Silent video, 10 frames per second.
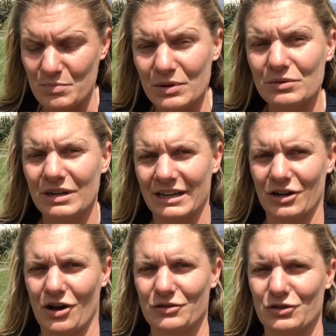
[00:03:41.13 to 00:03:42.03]
building
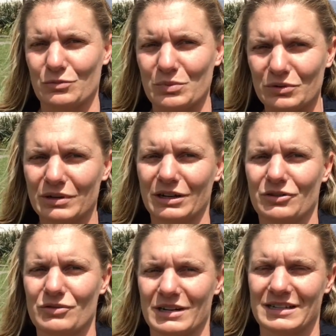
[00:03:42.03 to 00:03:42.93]
a culture and building
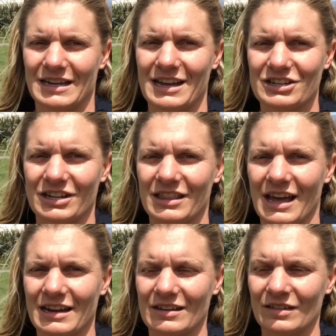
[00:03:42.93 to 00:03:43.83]
an organization
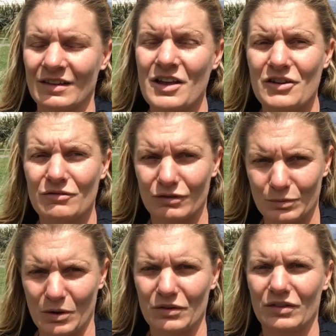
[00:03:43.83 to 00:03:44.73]
that is
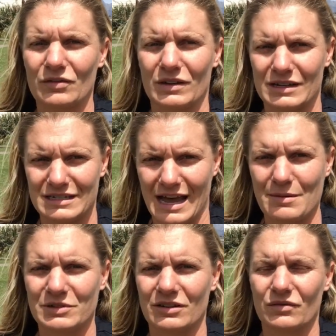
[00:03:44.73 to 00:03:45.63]
responsive and
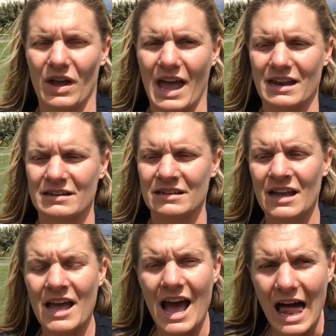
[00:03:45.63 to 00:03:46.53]
adaptive and
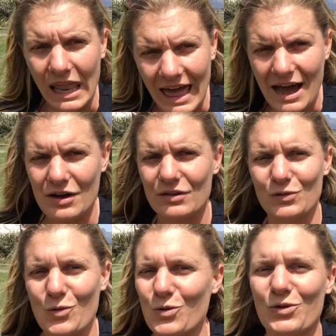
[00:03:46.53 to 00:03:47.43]

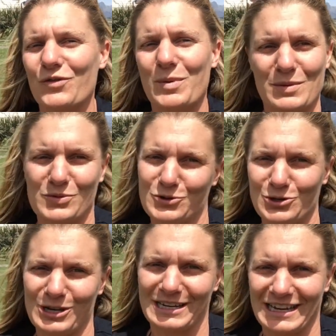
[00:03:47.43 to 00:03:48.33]
allows all of people's
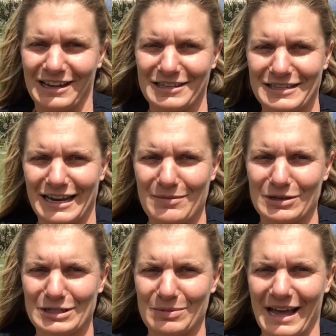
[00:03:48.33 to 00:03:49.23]
unique talents to come
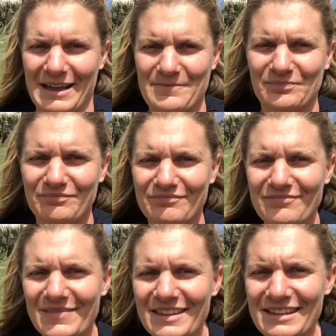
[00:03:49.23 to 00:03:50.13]
into play.
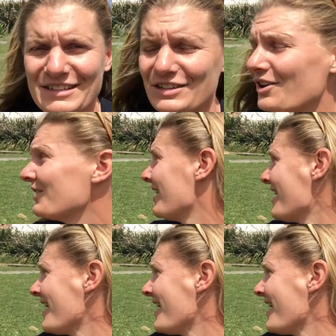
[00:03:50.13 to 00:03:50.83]
So